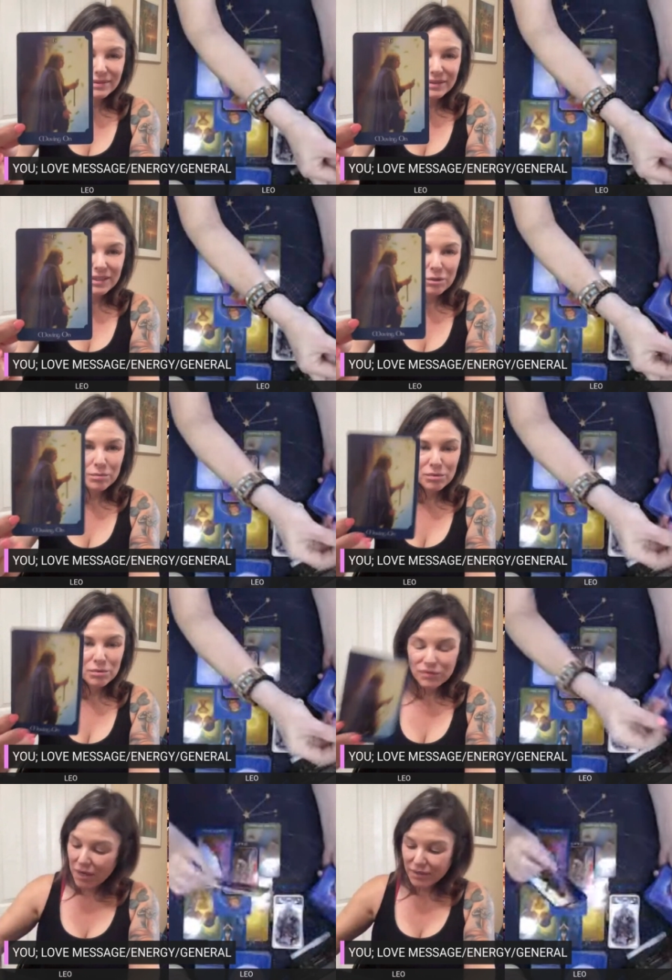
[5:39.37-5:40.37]
Leo,
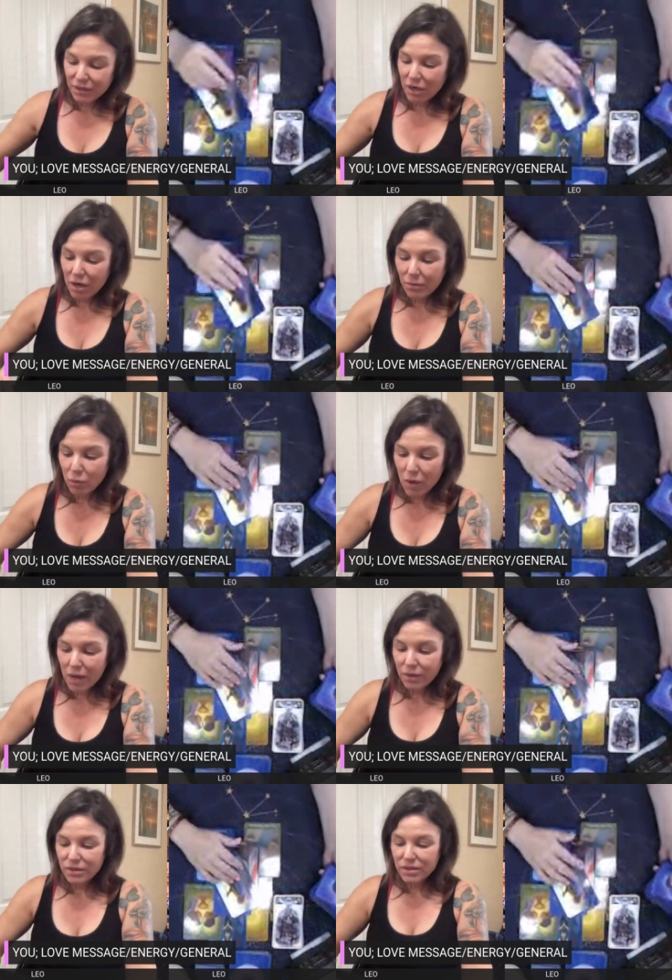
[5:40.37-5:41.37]
moving on to
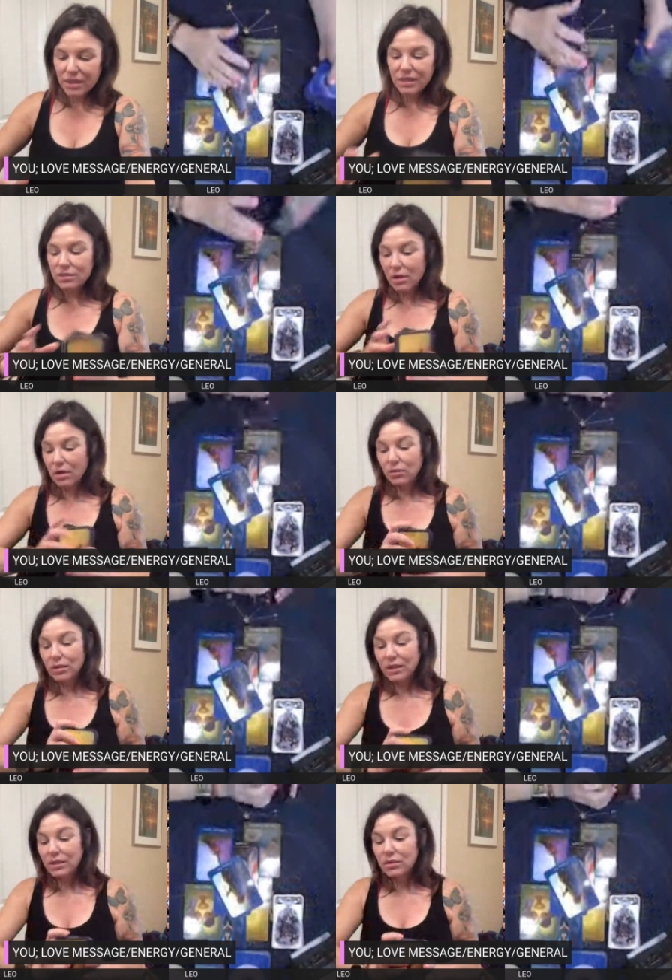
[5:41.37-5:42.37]
calmer waters. Things
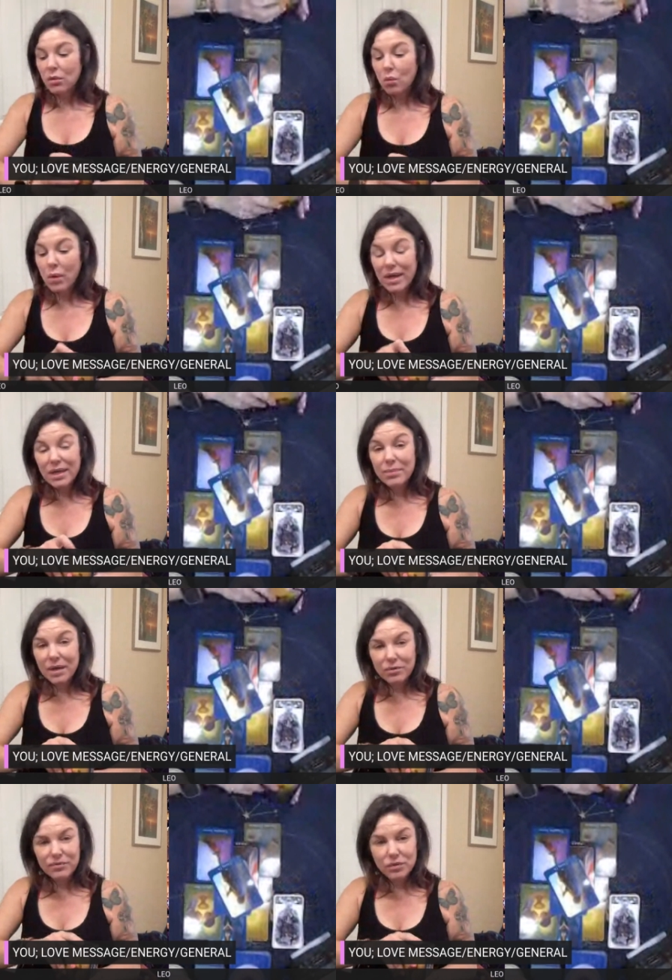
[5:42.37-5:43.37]
are looking way
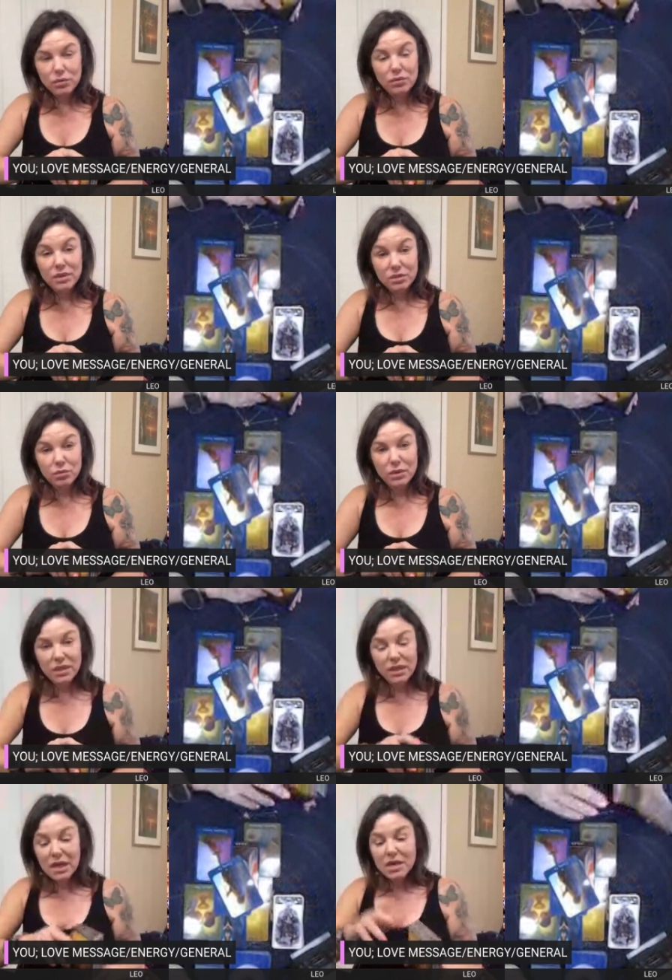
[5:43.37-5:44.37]
better for you this
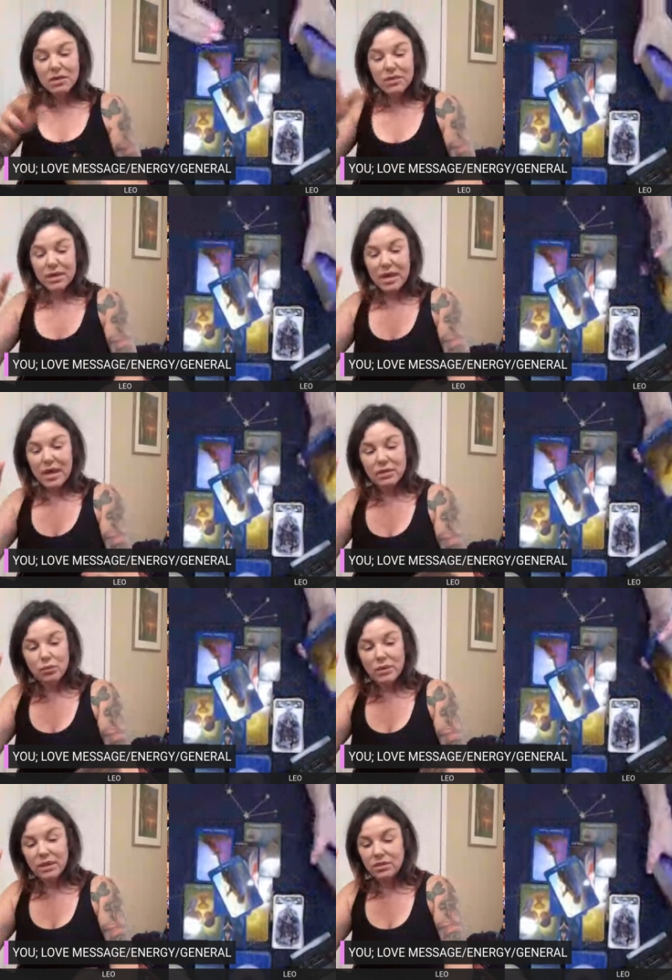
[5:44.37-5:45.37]
week than
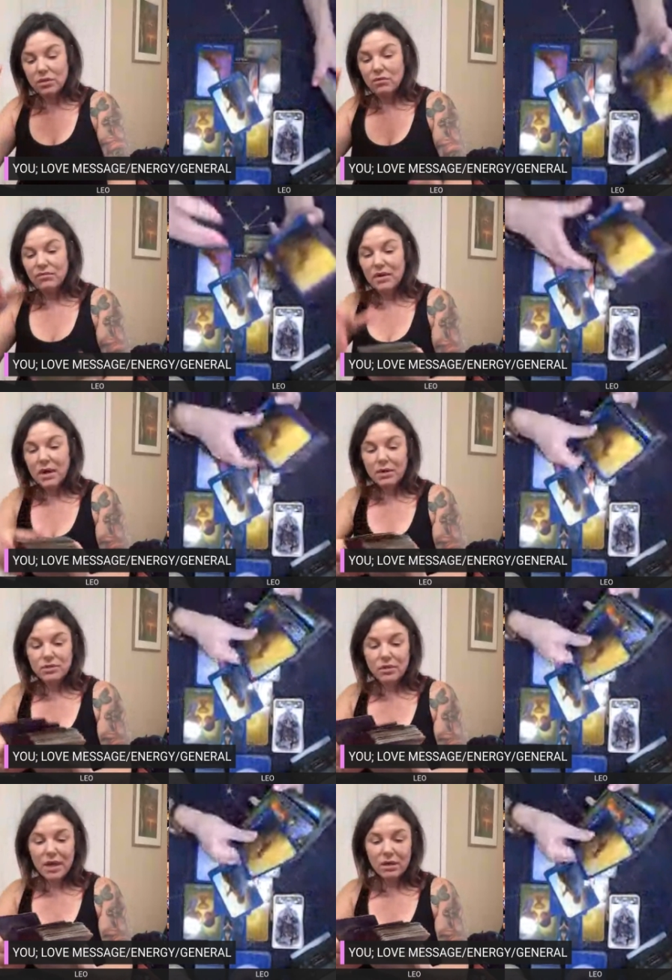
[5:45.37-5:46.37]
any week so far.
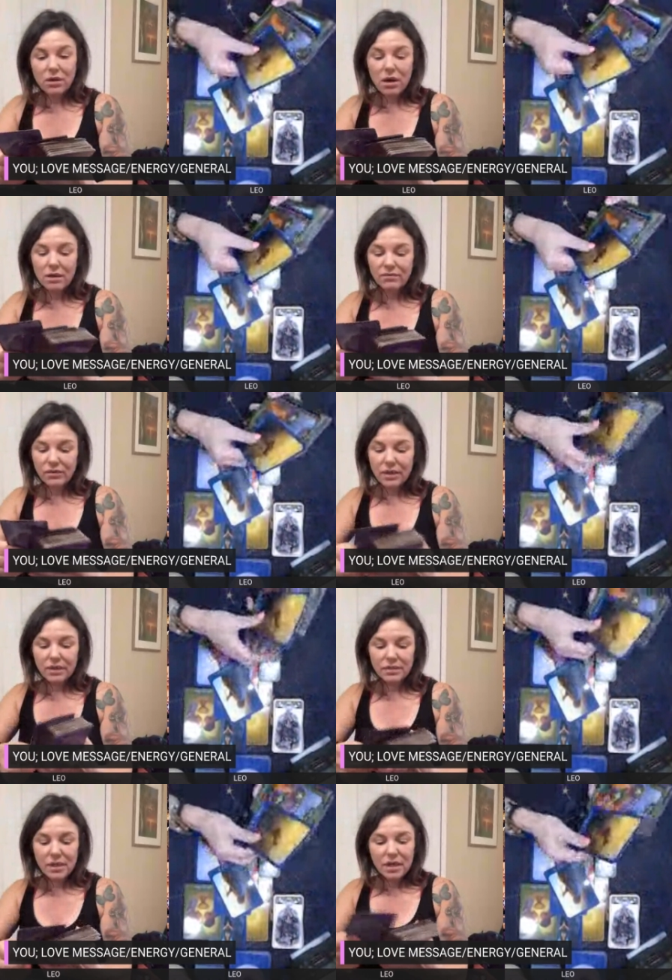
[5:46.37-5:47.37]
So that
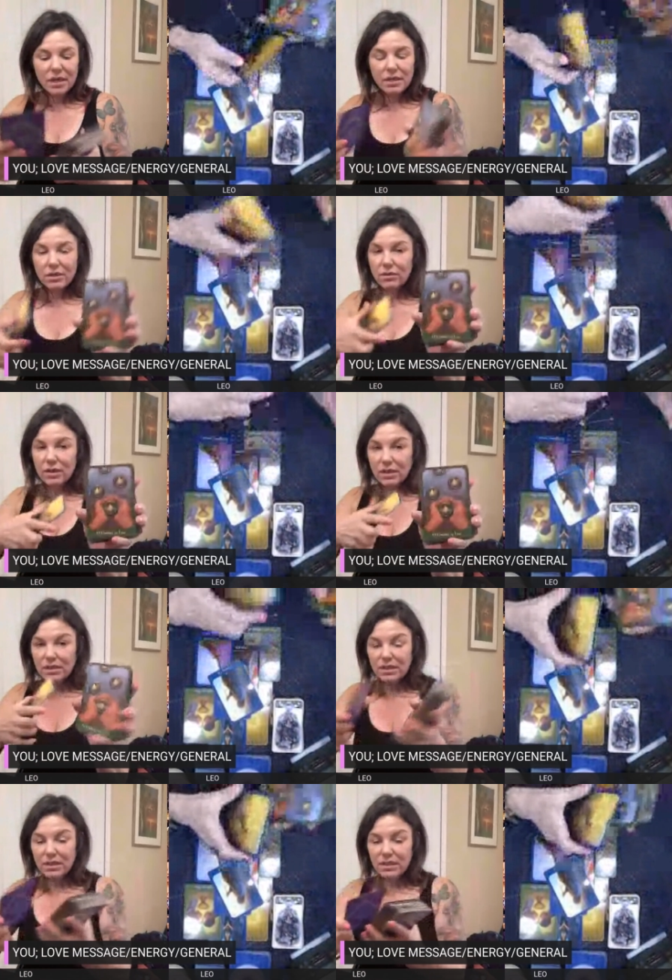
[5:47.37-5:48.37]
conflict, you know, you get
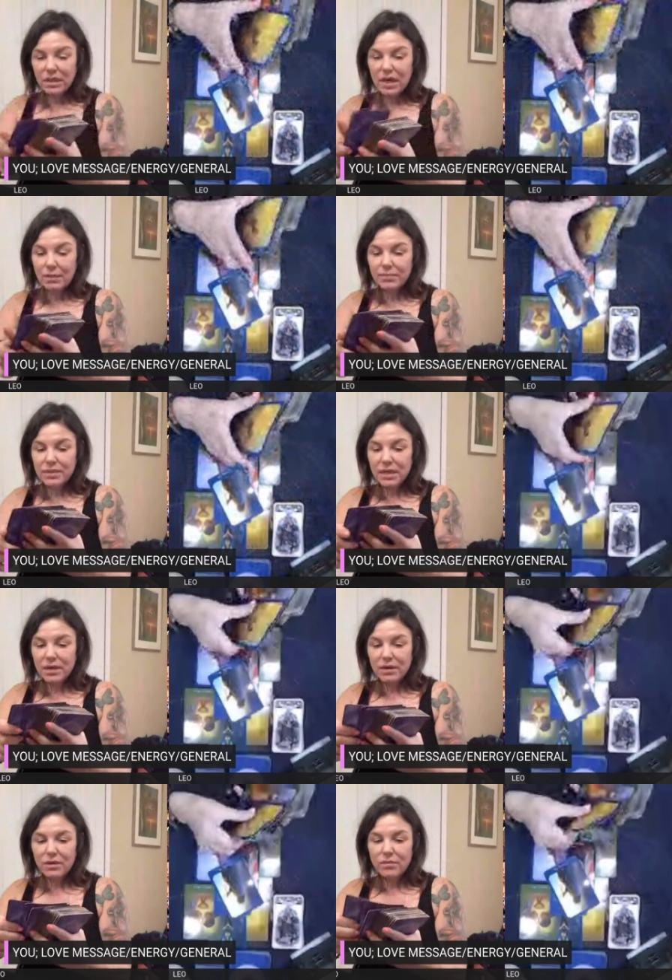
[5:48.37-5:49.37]
six of cups here.